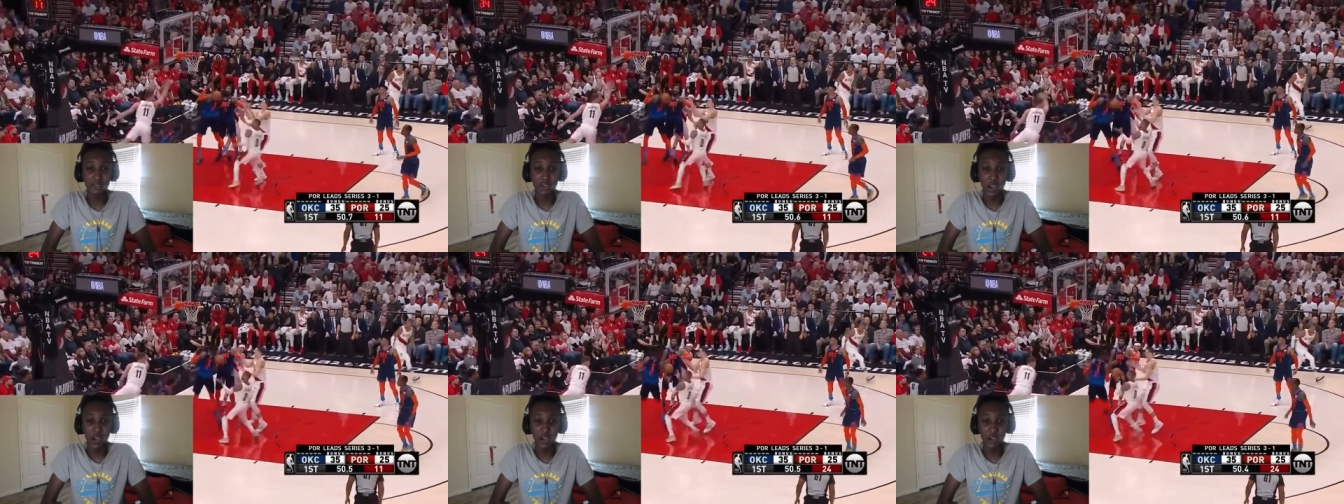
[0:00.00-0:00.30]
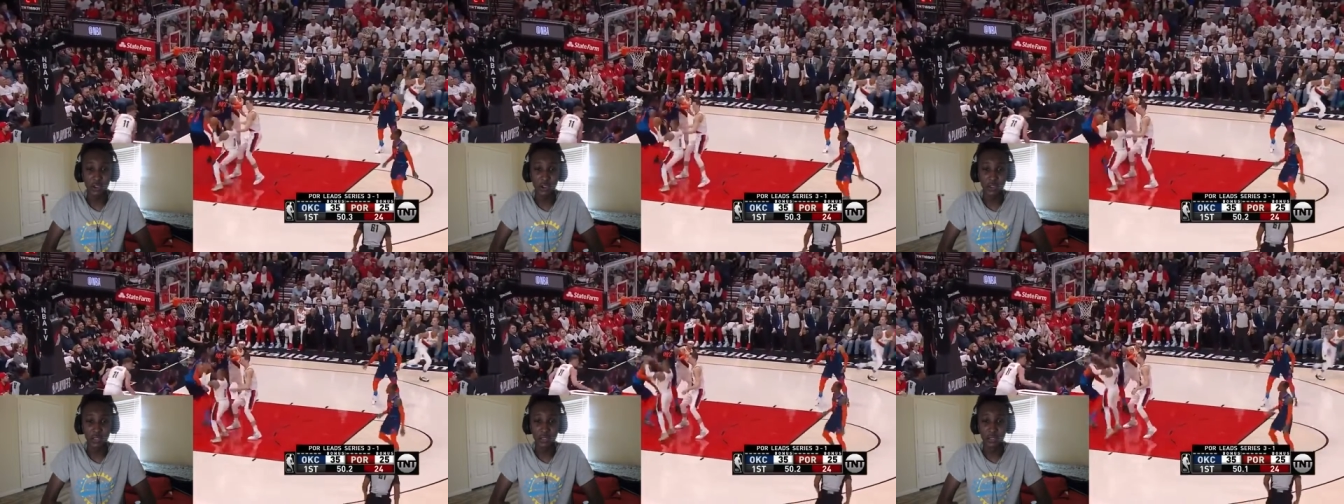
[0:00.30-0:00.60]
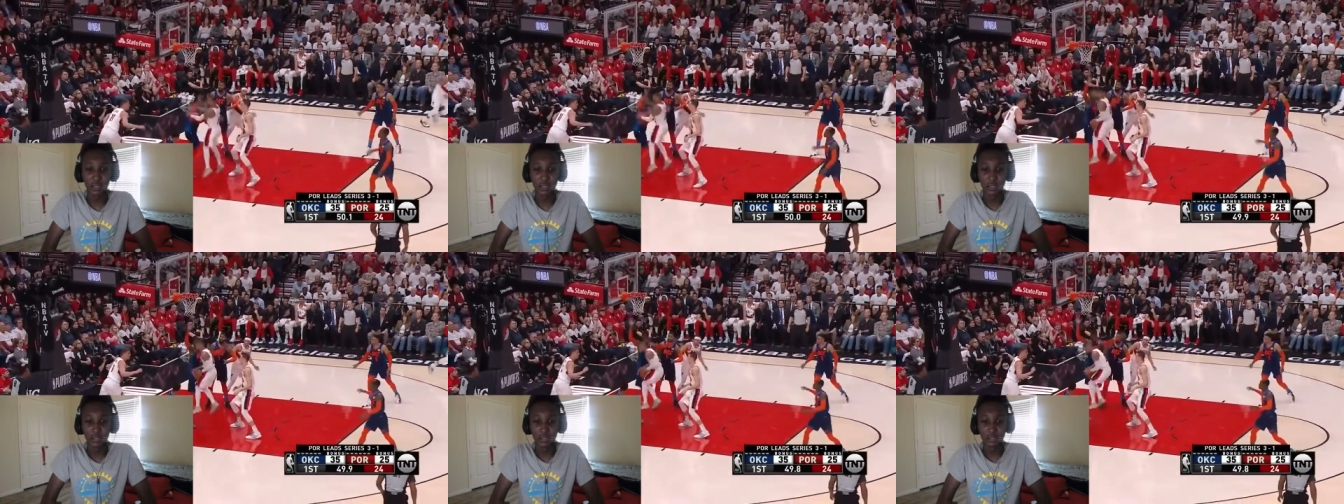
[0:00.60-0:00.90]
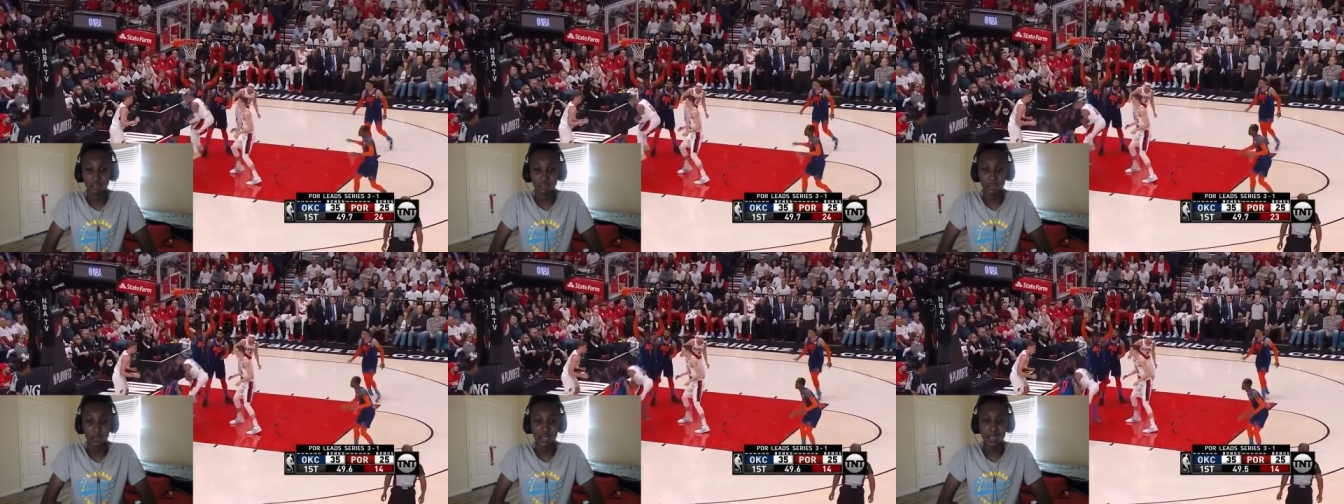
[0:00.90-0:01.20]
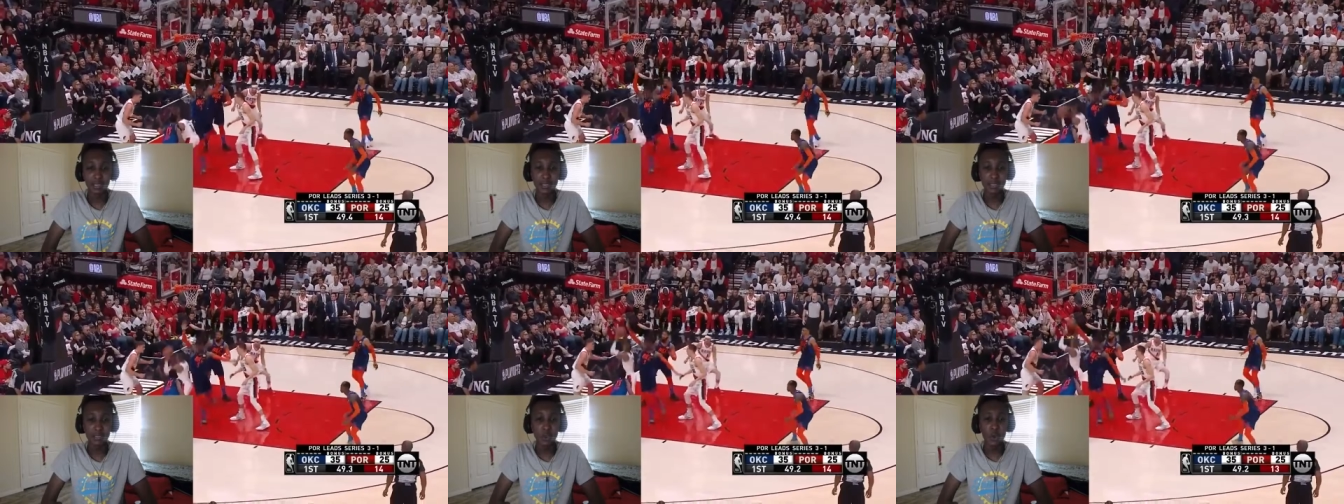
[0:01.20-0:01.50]
Curry.
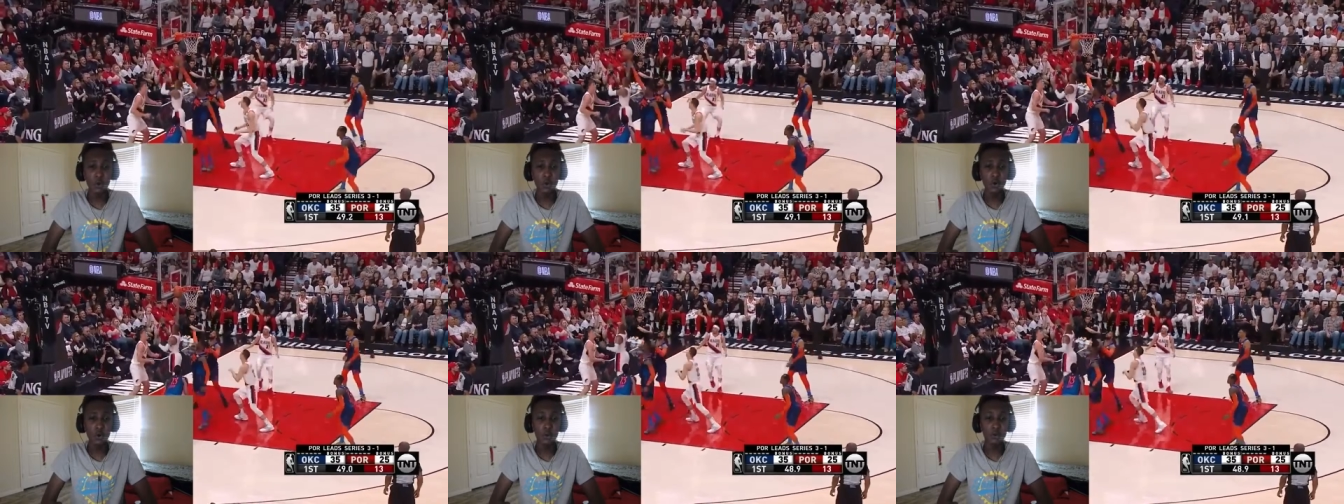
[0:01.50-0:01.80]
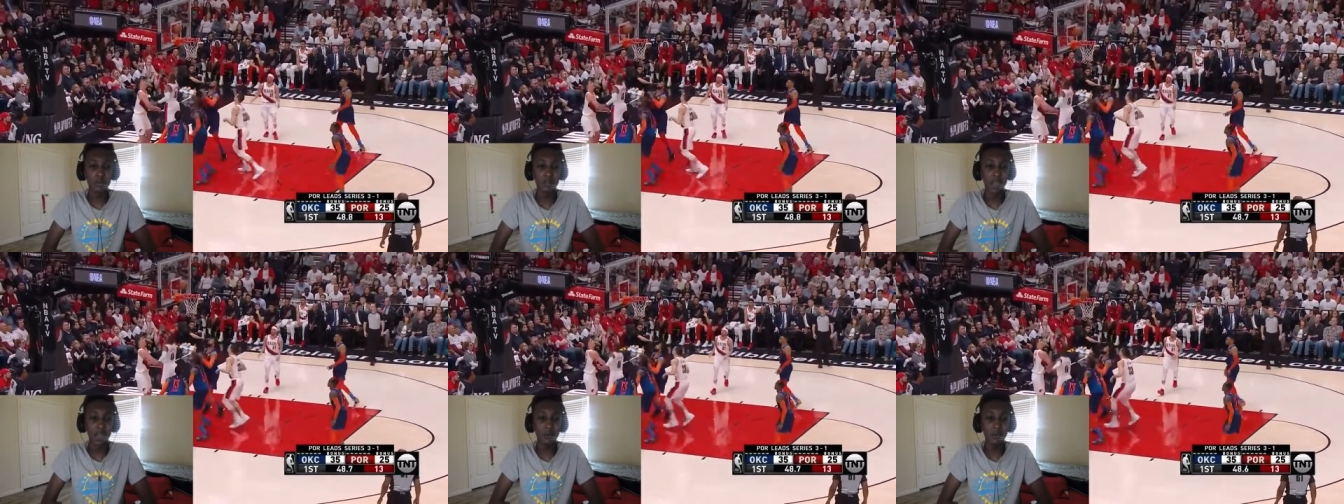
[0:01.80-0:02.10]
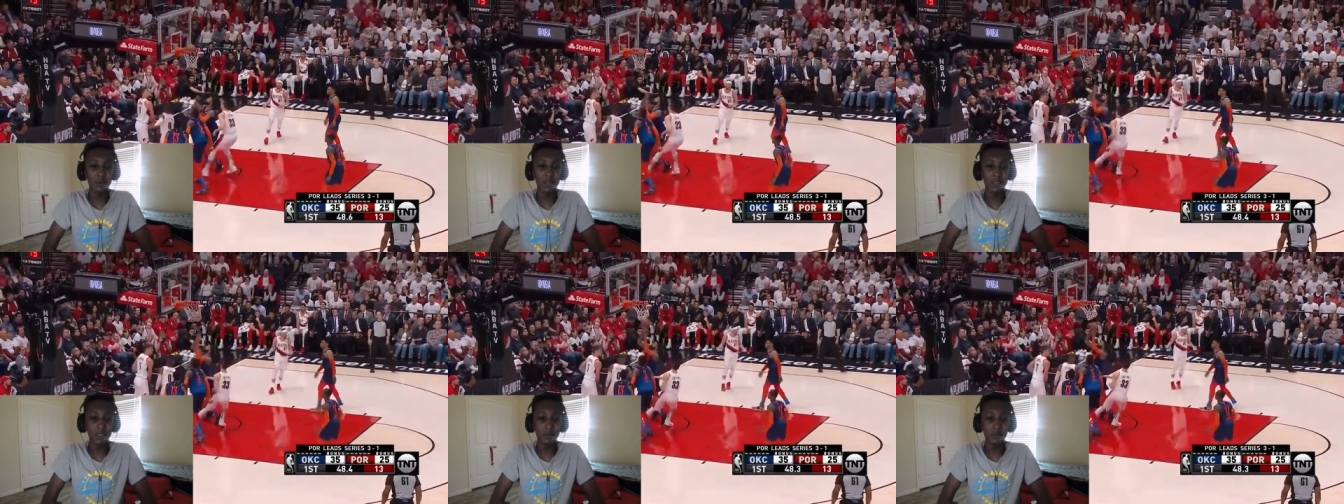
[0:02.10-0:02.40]
Miss. Oh, Dame with the